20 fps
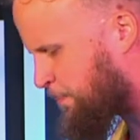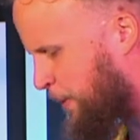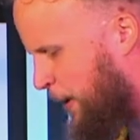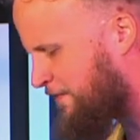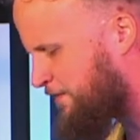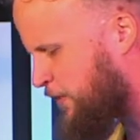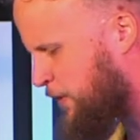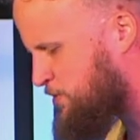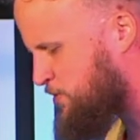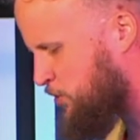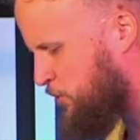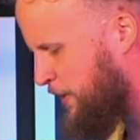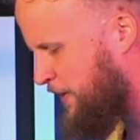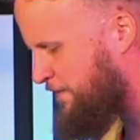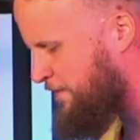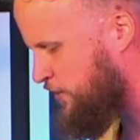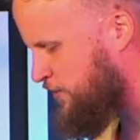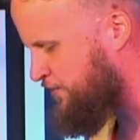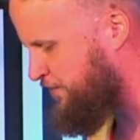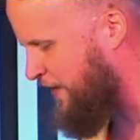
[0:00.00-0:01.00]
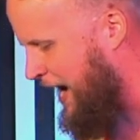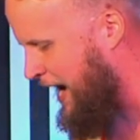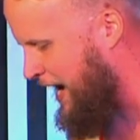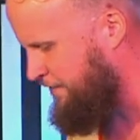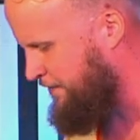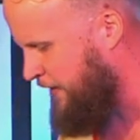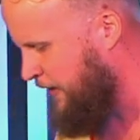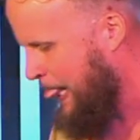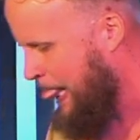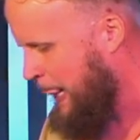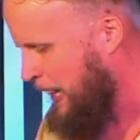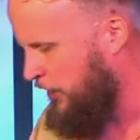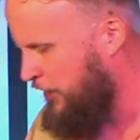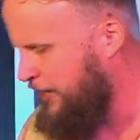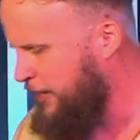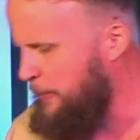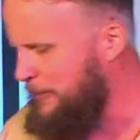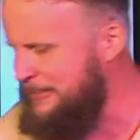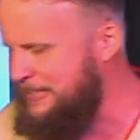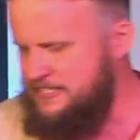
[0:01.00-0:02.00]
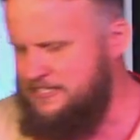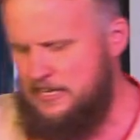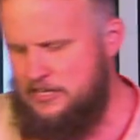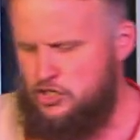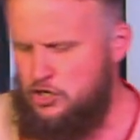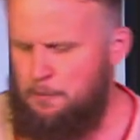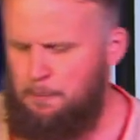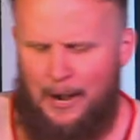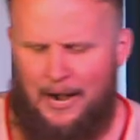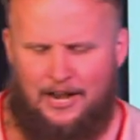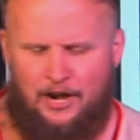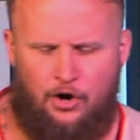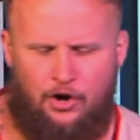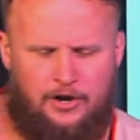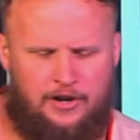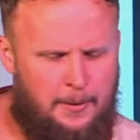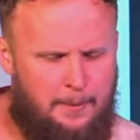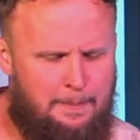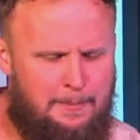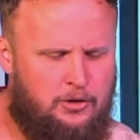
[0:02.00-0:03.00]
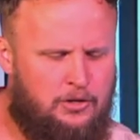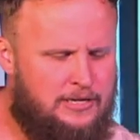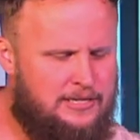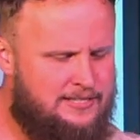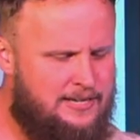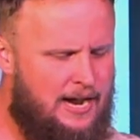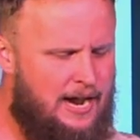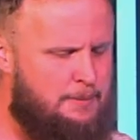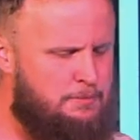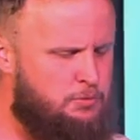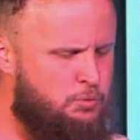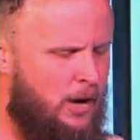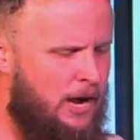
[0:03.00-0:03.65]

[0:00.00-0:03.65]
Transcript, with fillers: Proverbs 3, verse 5. Look at what this says. You probably heard it a million times.